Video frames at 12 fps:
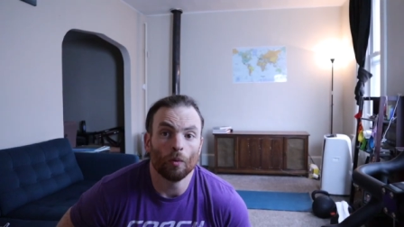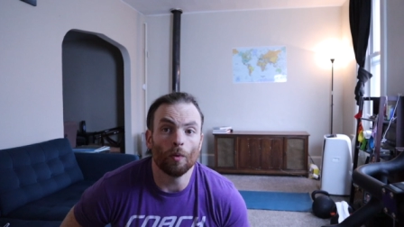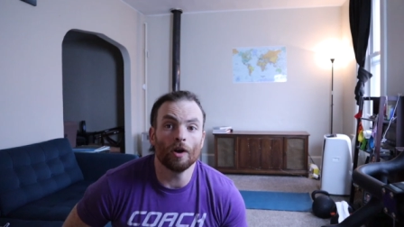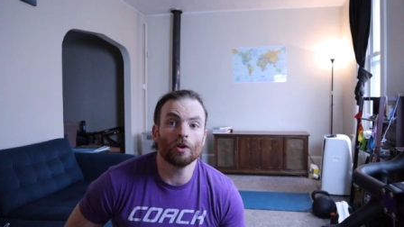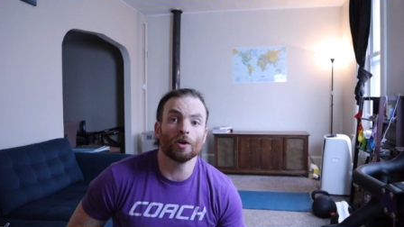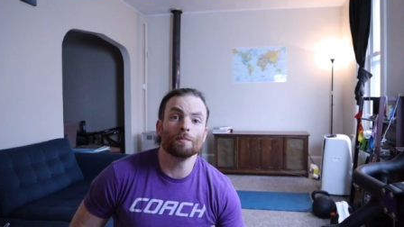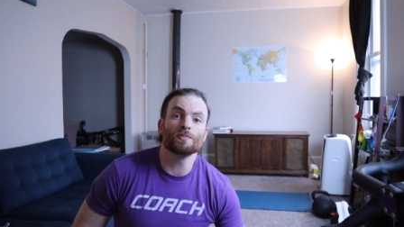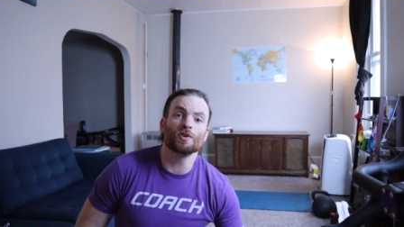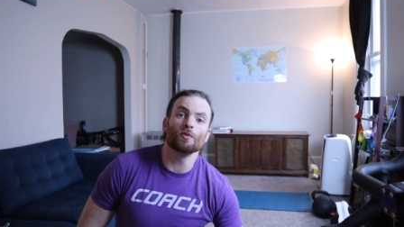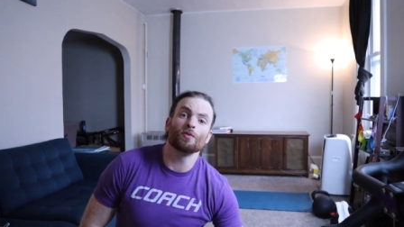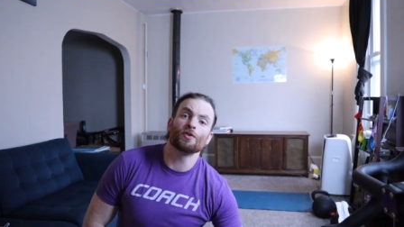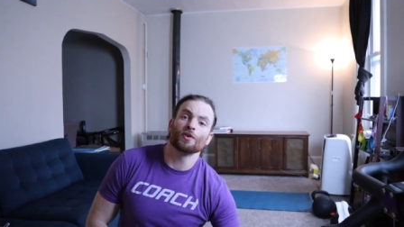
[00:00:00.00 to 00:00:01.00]
welcome
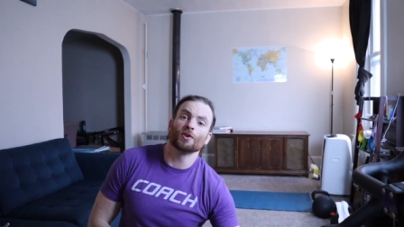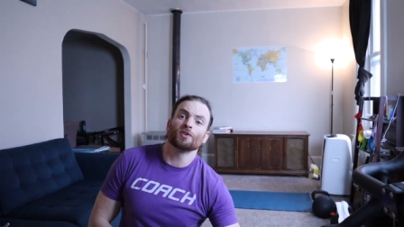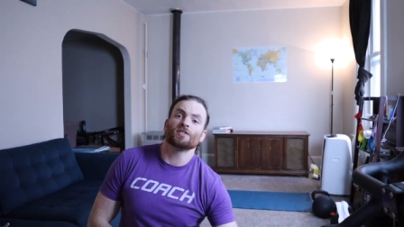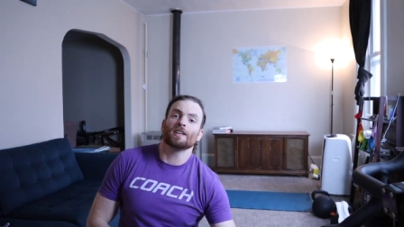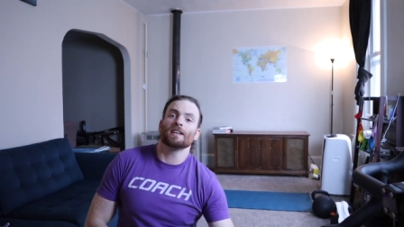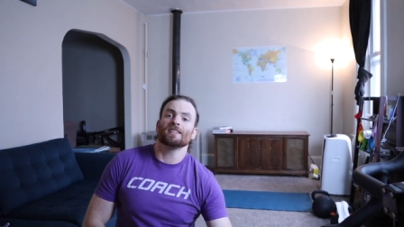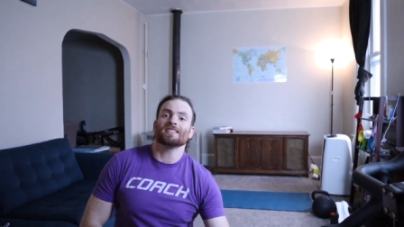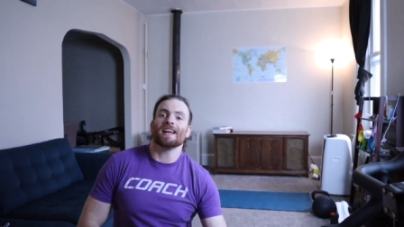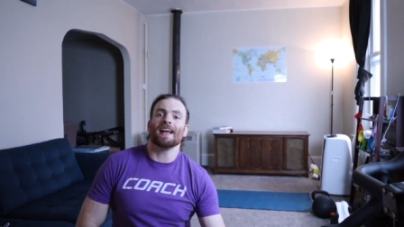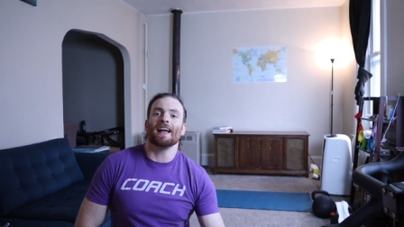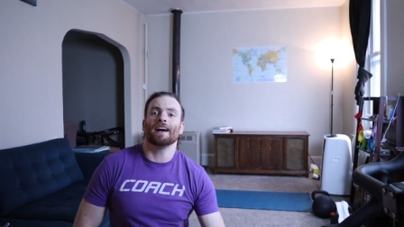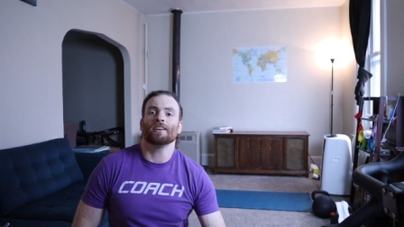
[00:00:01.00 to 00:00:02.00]
to Thursday's
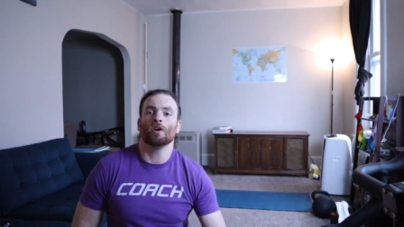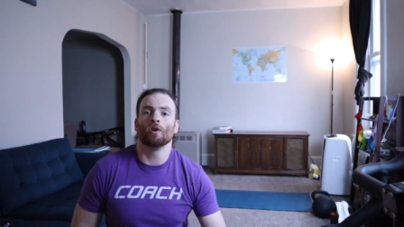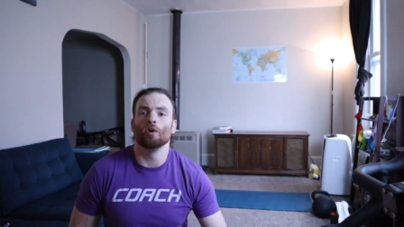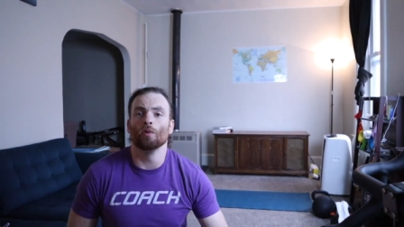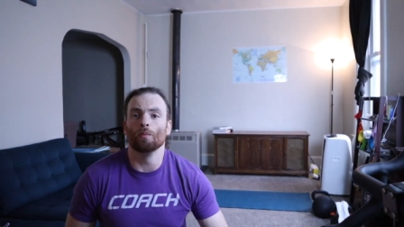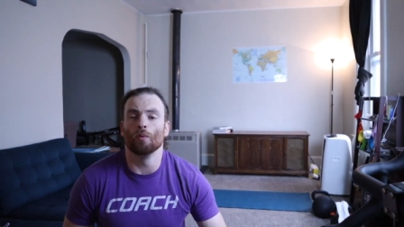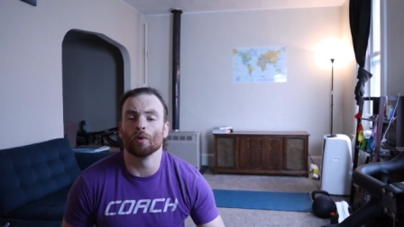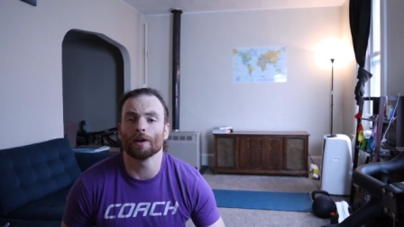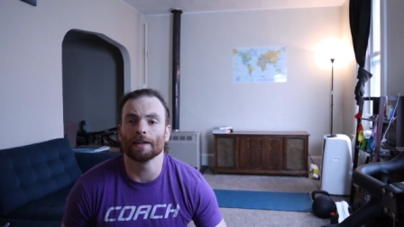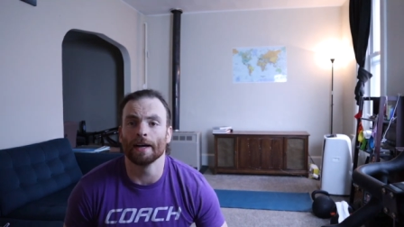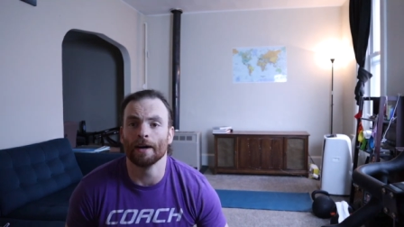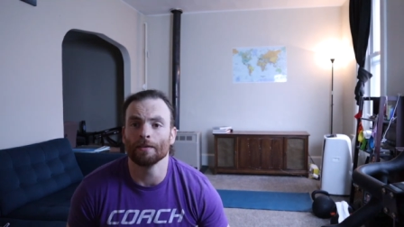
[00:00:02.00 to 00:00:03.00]
at home
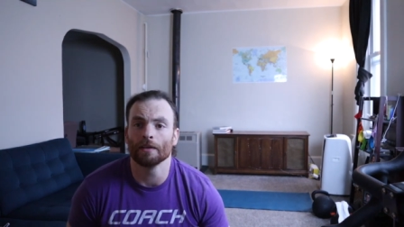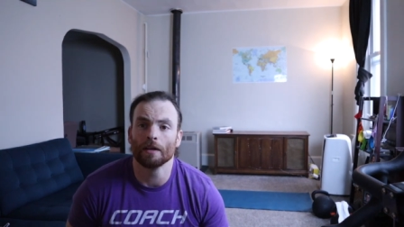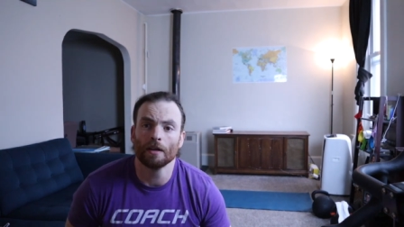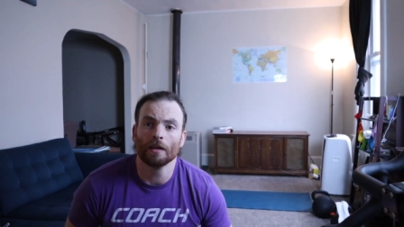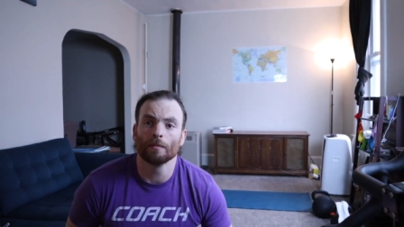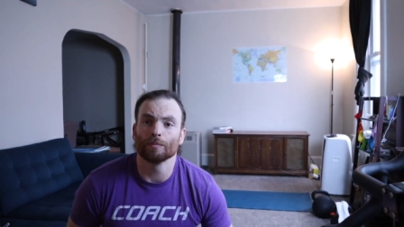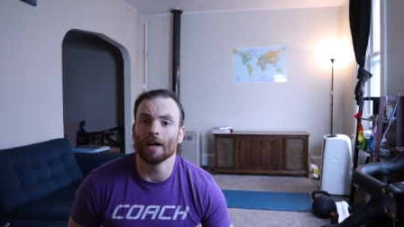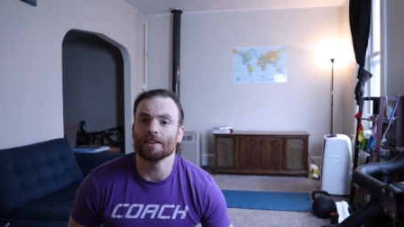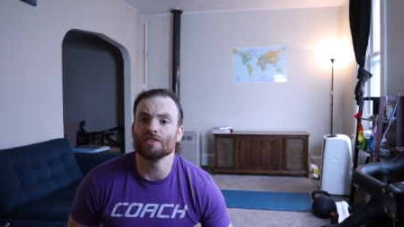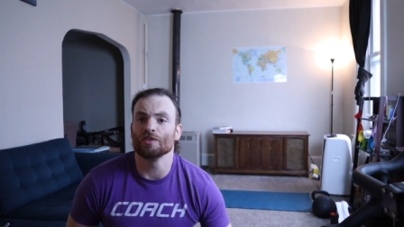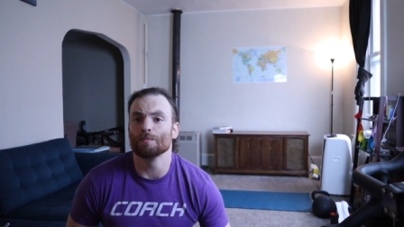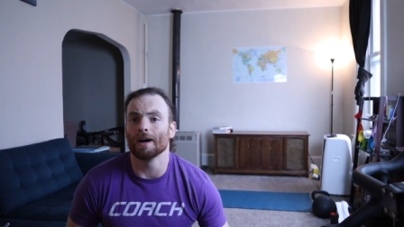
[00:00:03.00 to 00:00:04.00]
workout
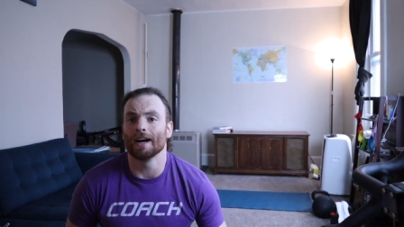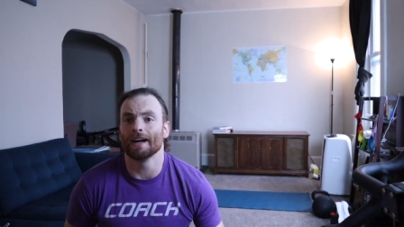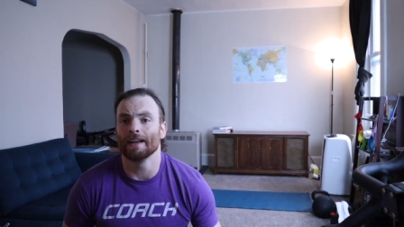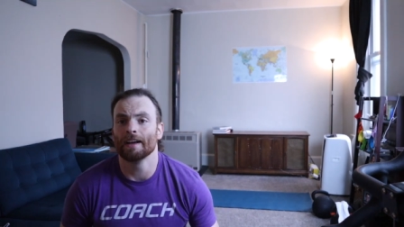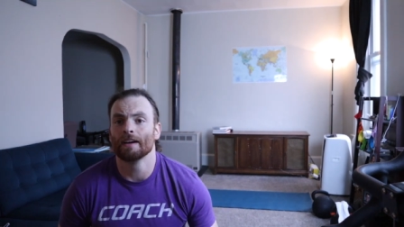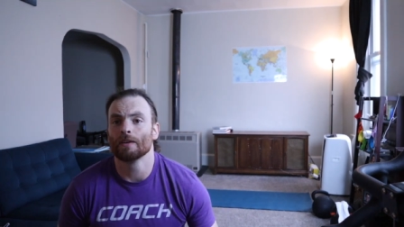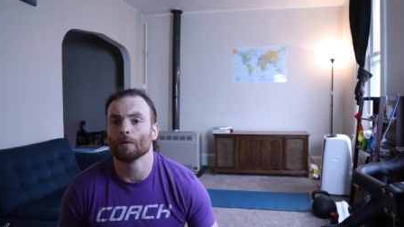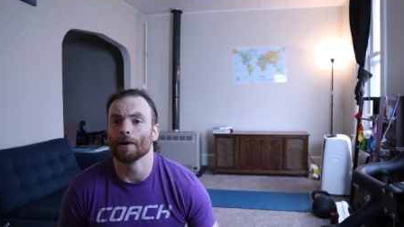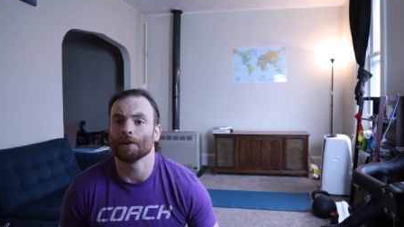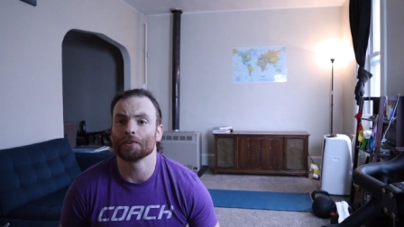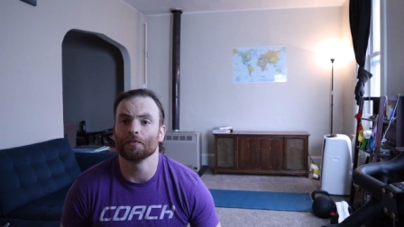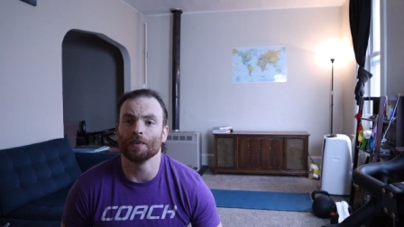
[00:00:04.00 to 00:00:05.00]
brought to you by
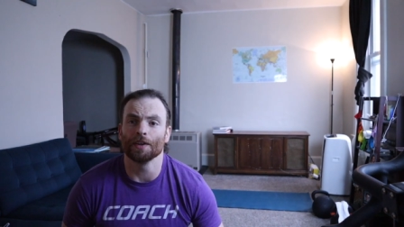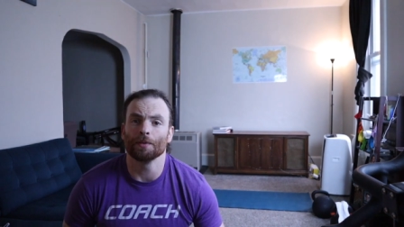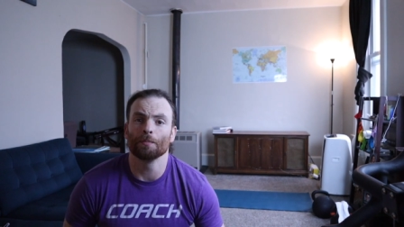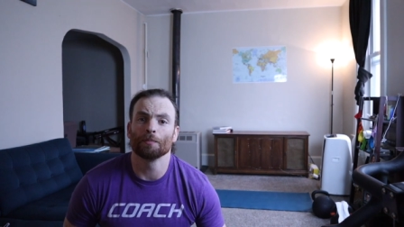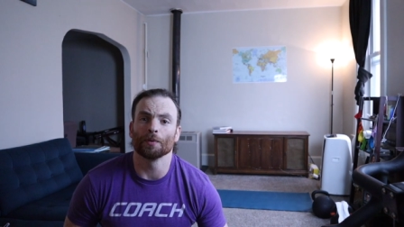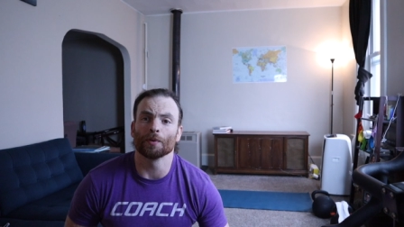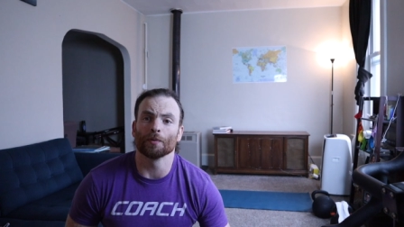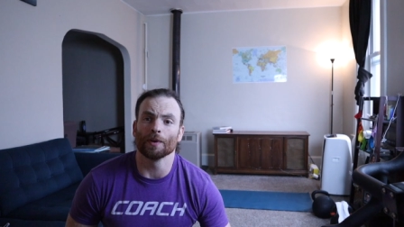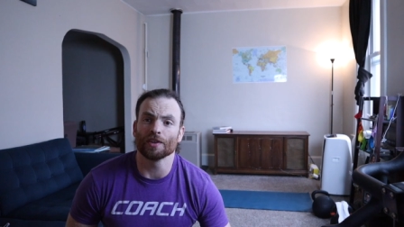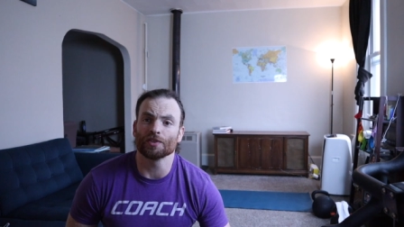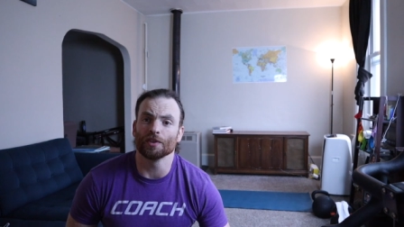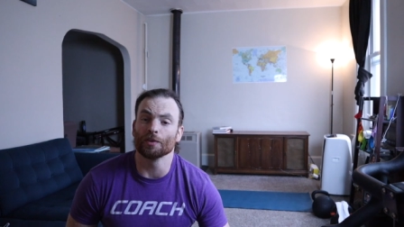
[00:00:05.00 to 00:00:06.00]
CrossFit
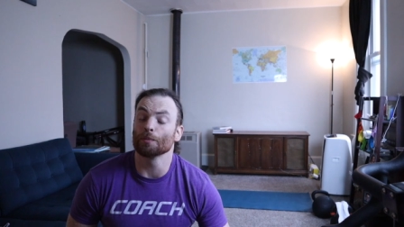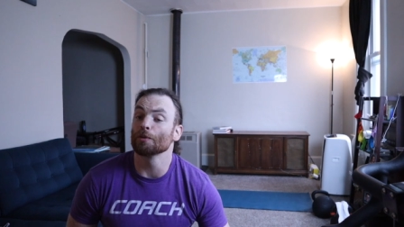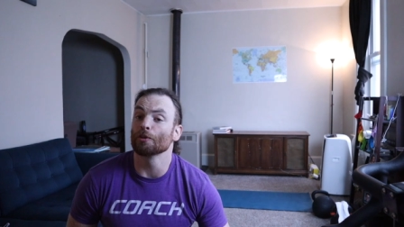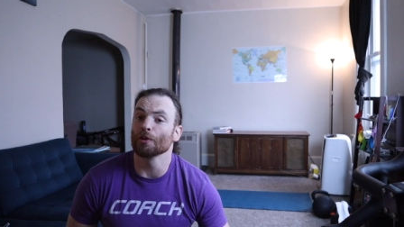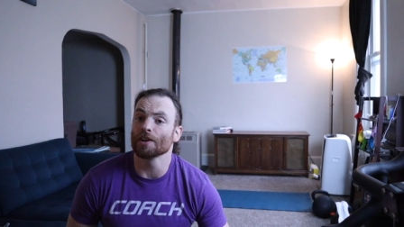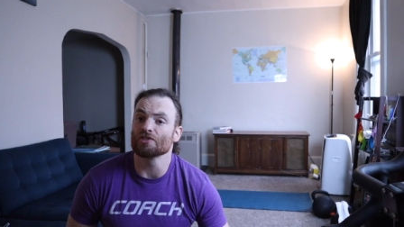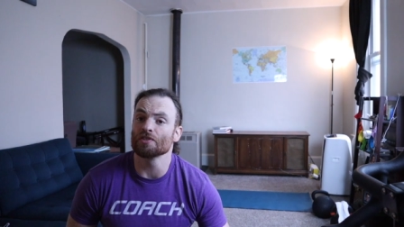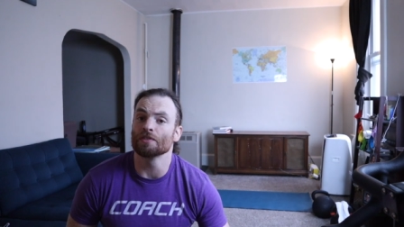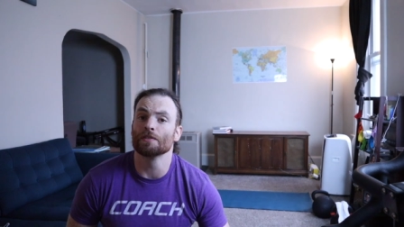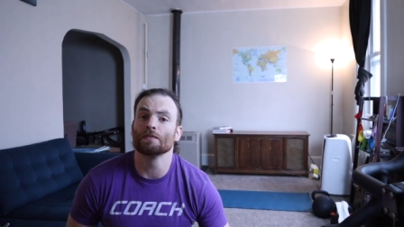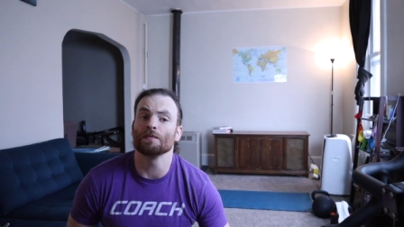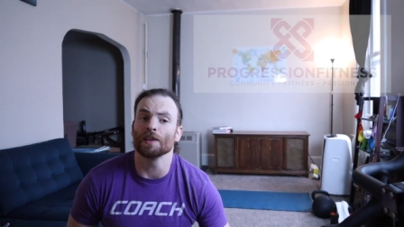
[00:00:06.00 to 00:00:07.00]
Progression or Progression
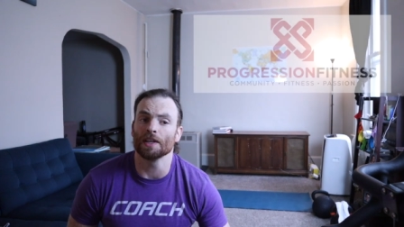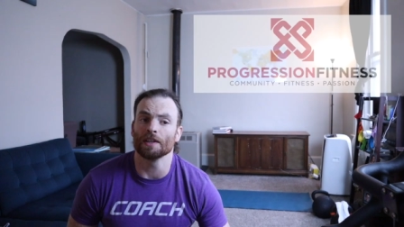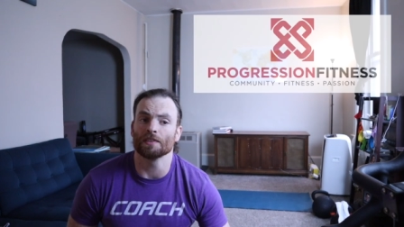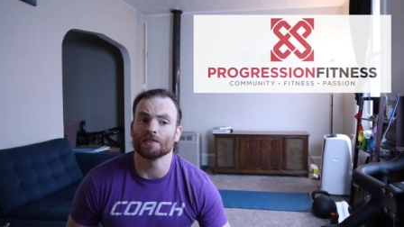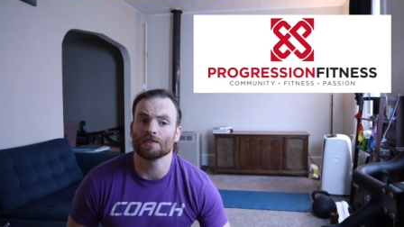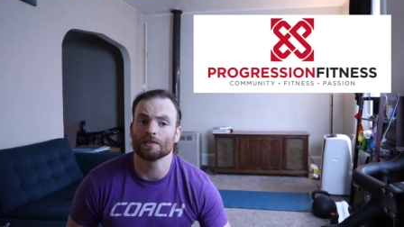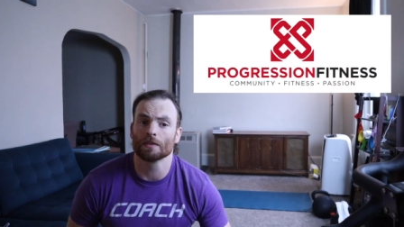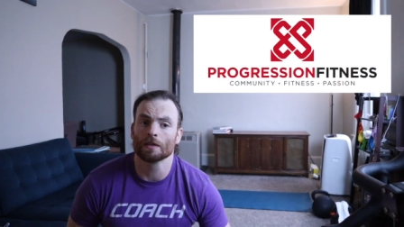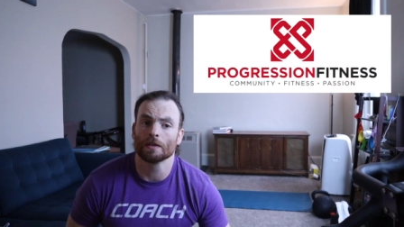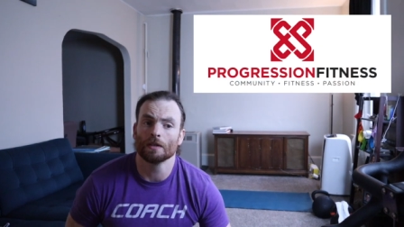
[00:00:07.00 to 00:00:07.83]
Fitness.